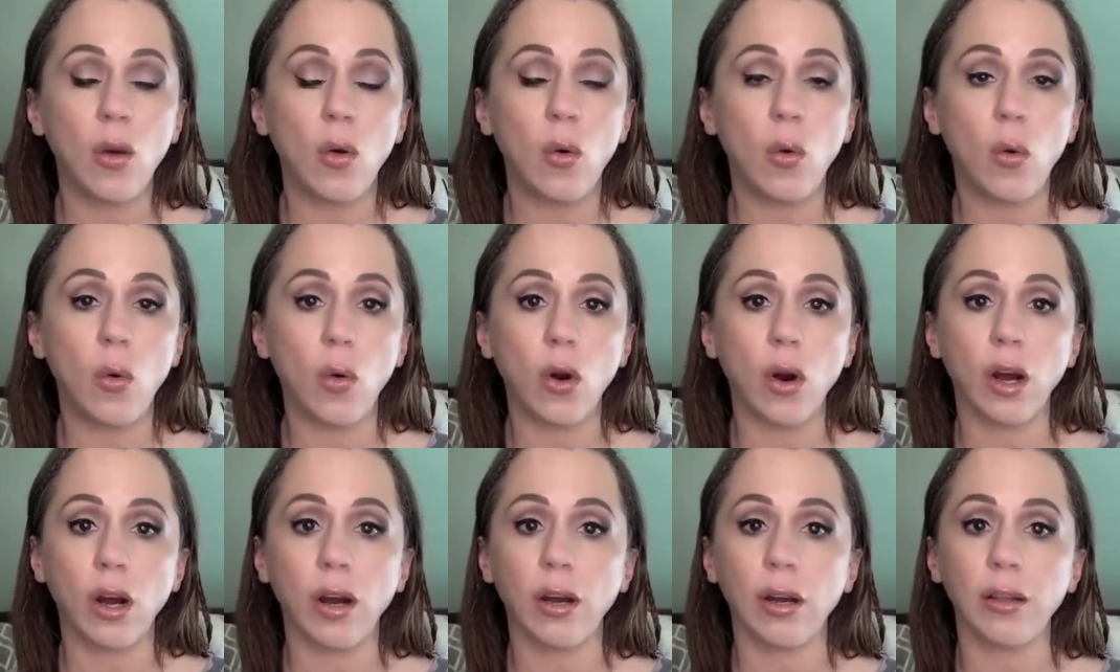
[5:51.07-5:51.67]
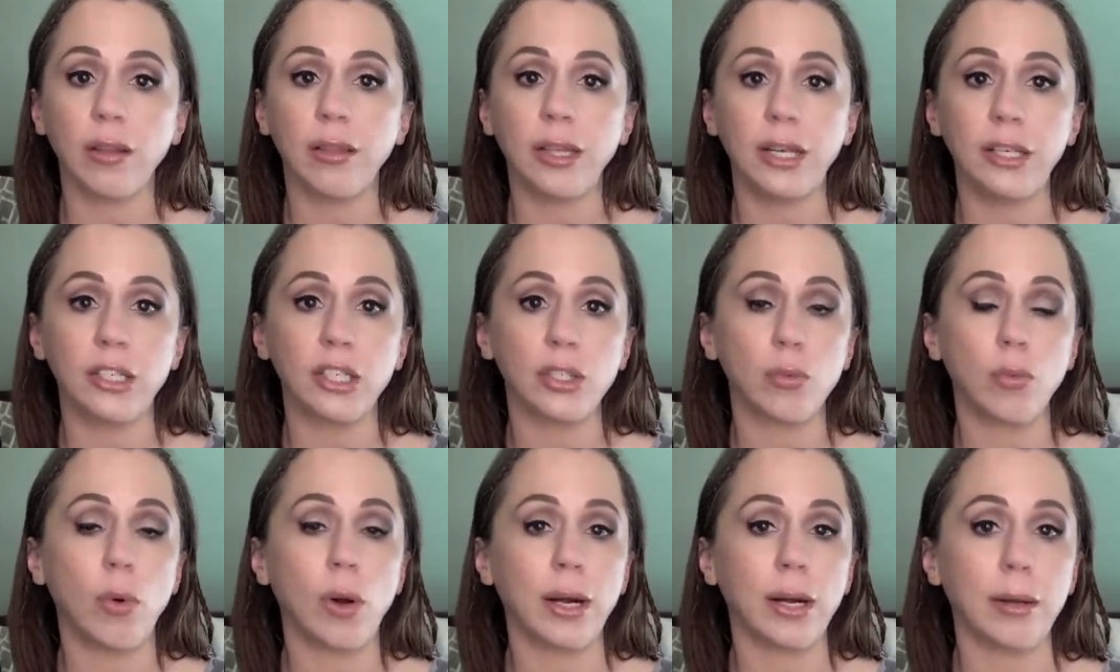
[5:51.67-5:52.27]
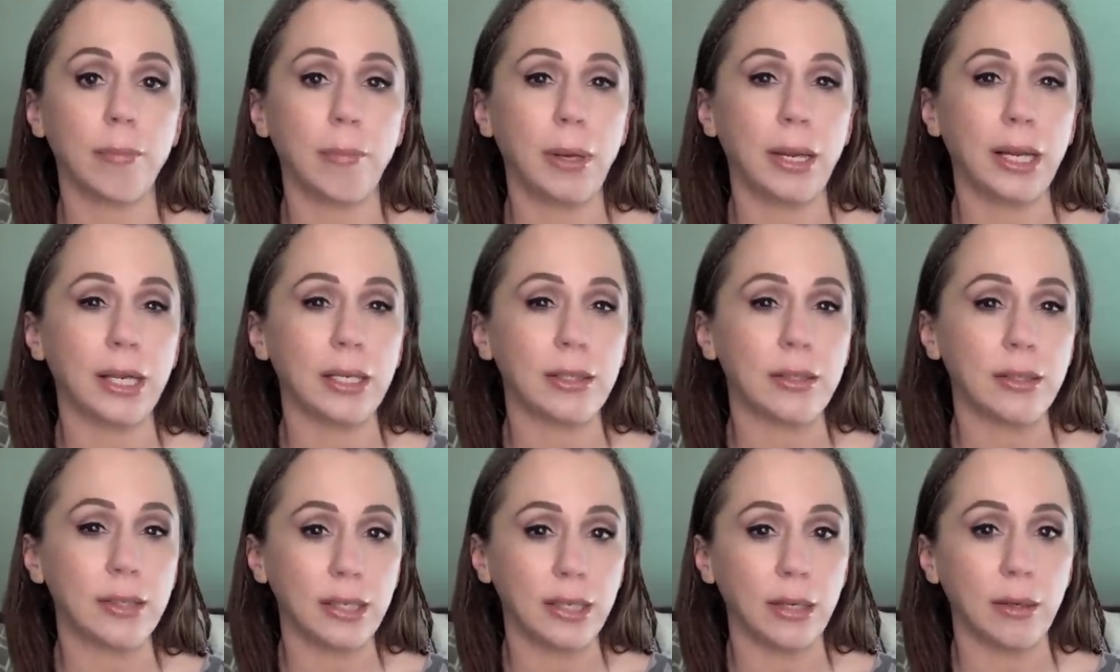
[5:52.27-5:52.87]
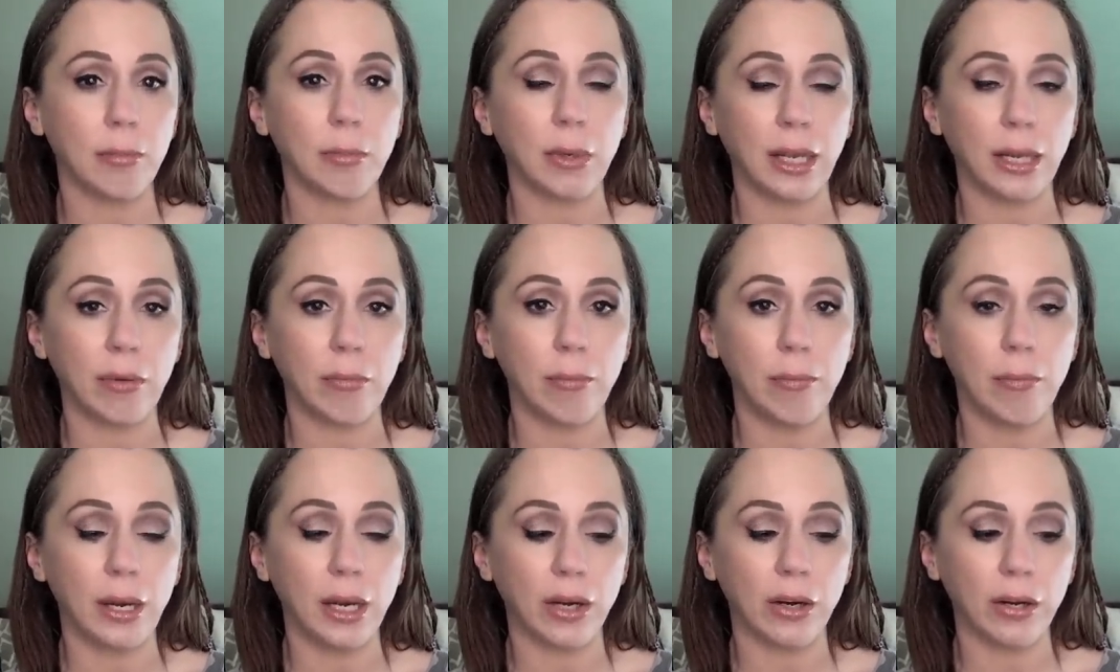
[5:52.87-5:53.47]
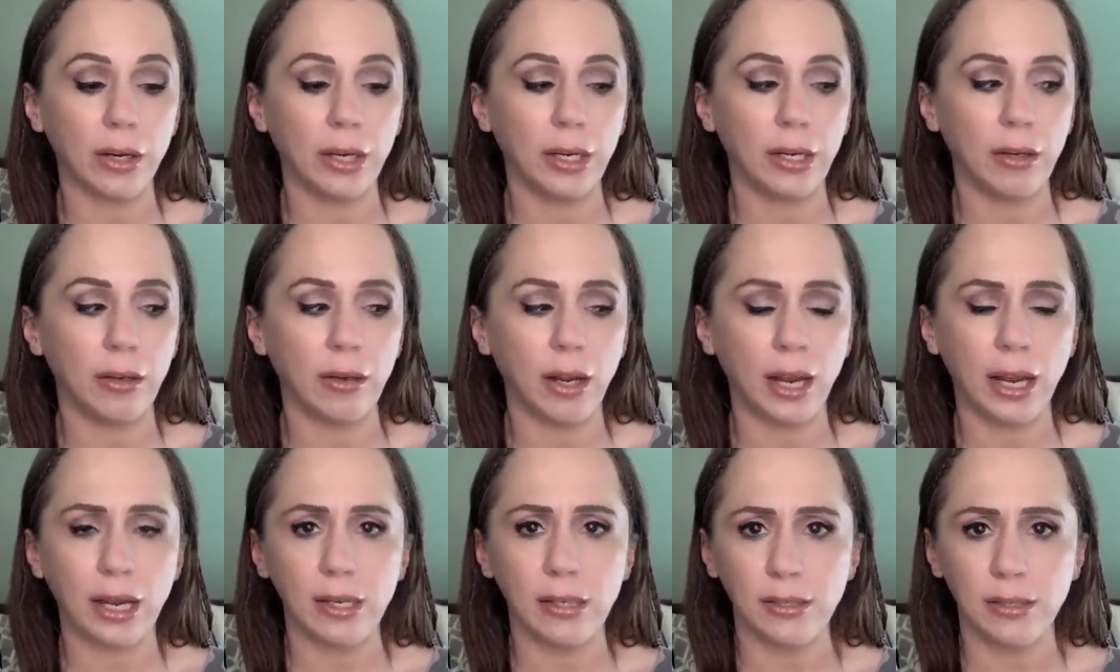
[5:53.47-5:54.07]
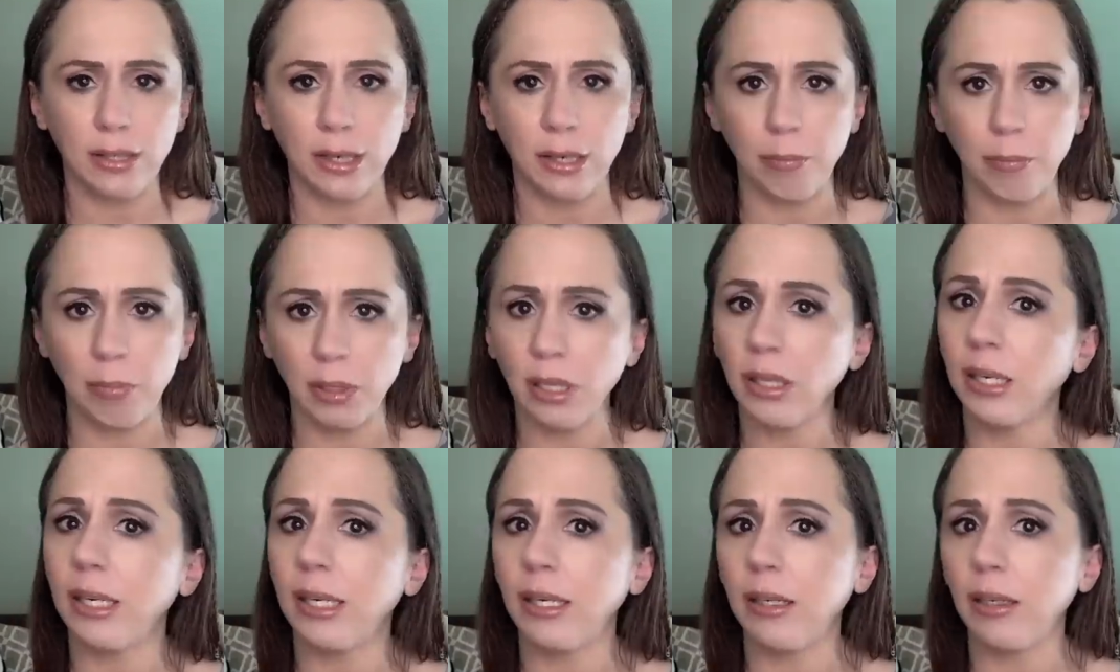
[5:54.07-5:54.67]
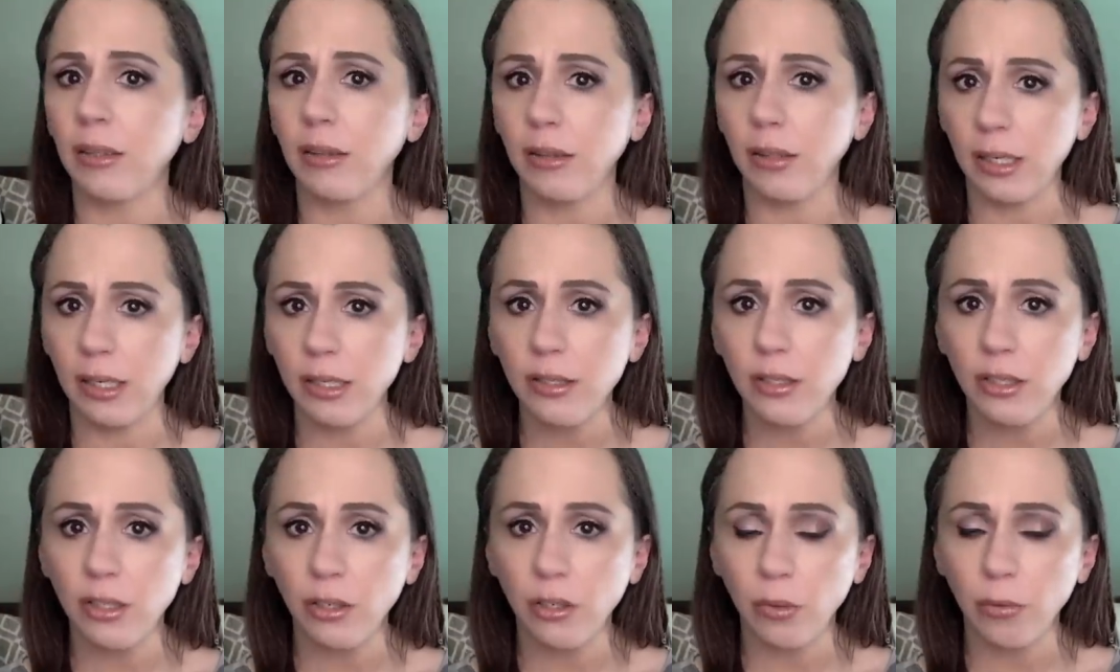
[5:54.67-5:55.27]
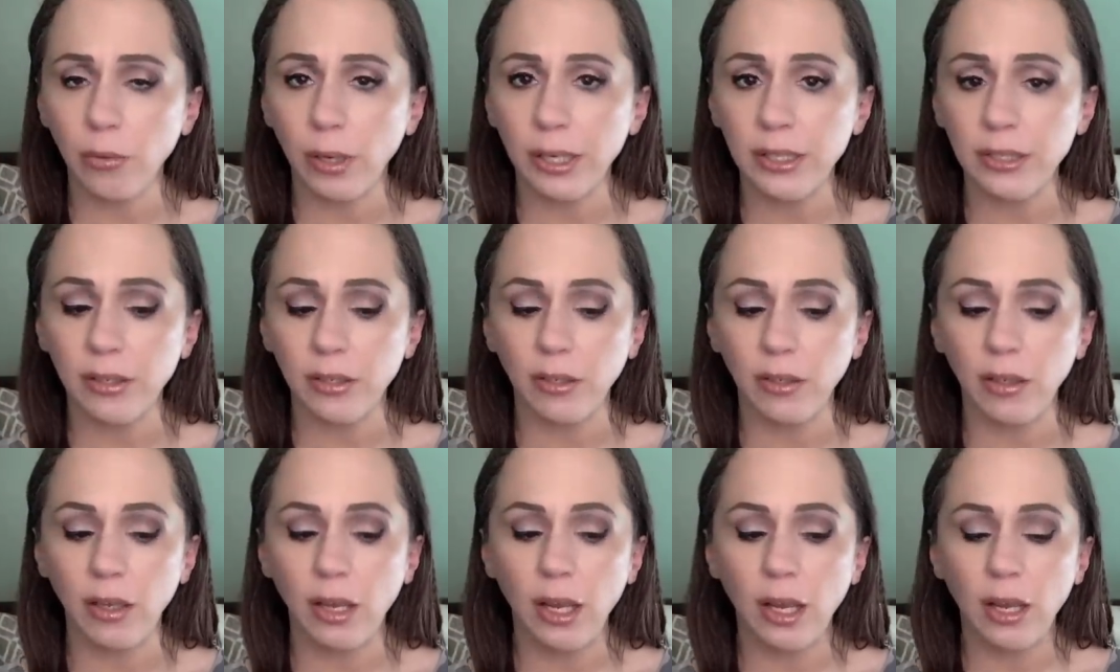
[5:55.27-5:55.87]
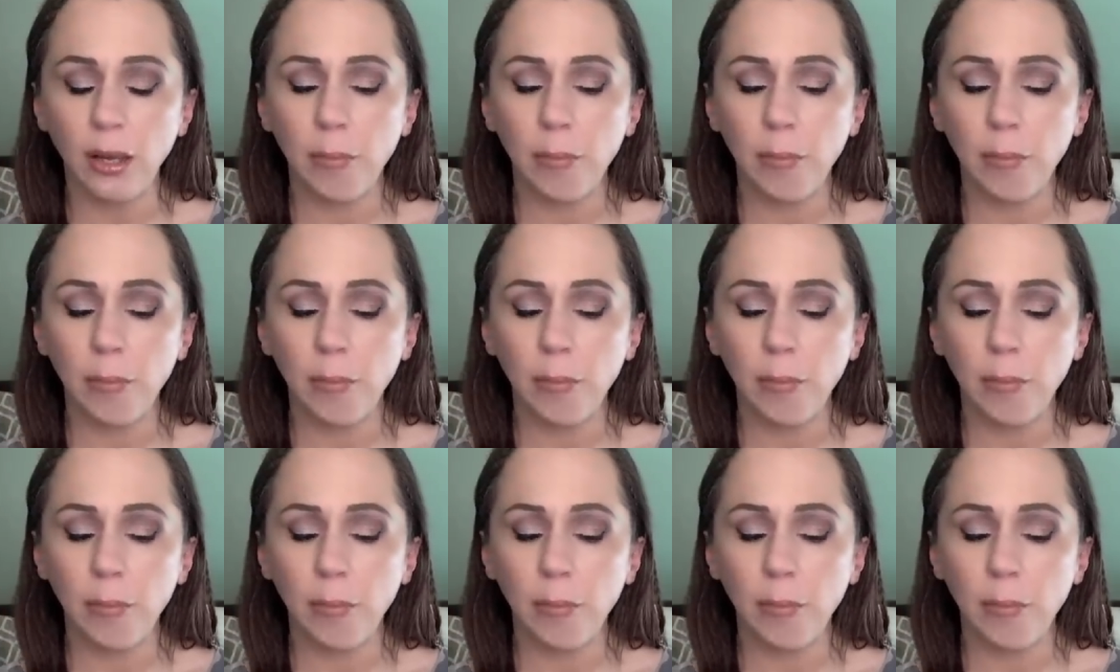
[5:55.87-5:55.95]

or they just want to make it seem like Meri has the ability to list her rental,